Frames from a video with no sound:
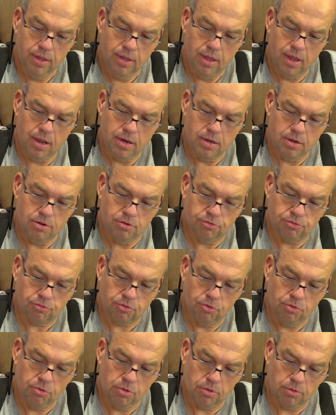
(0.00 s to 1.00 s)
and you
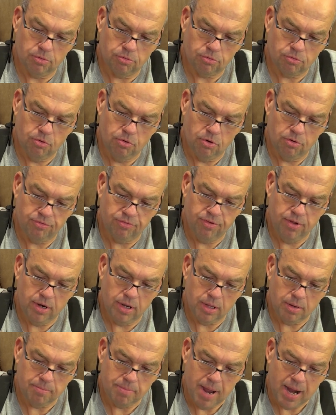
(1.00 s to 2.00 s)
screw the
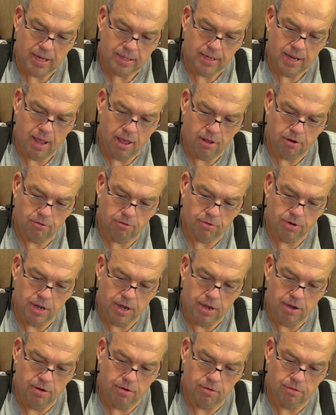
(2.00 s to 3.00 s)
fitting back down on
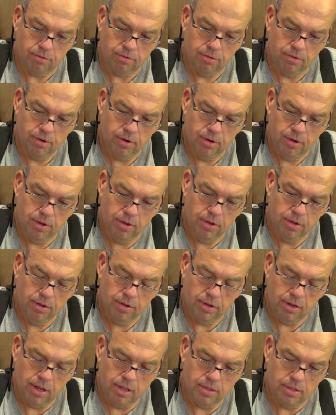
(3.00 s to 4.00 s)
here.
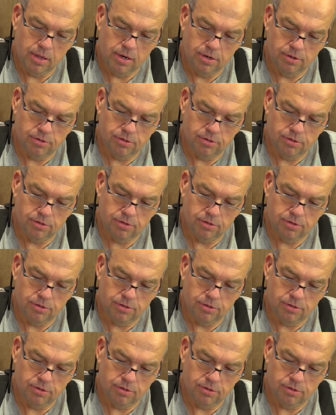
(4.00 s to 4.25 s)
And then